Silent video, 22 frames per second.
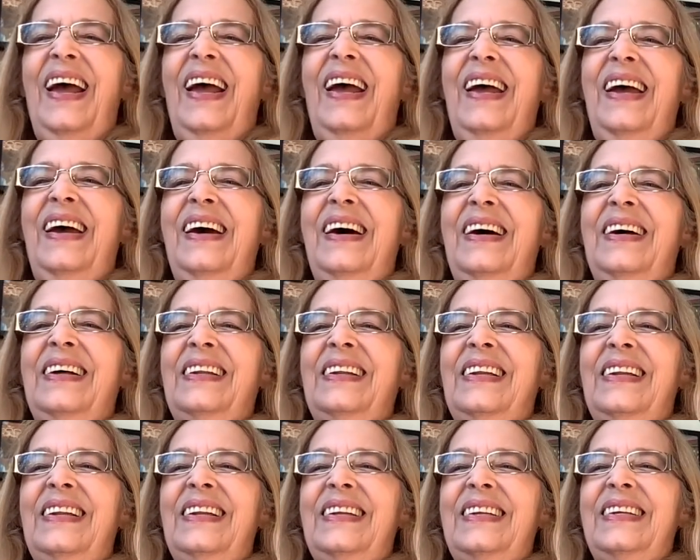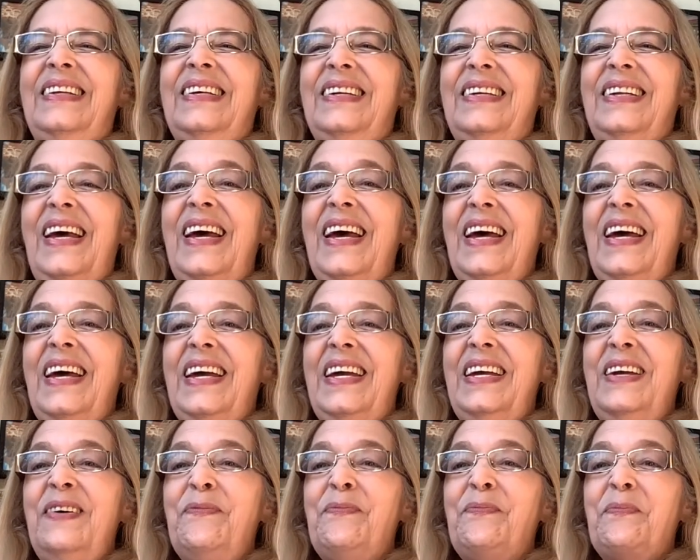And
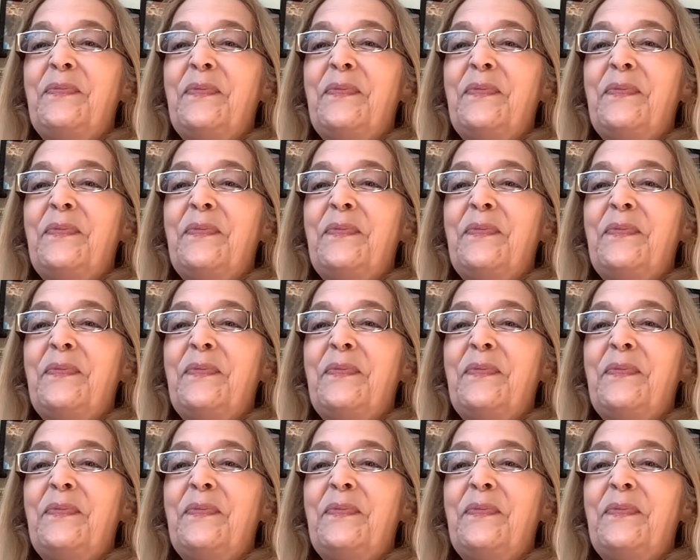today,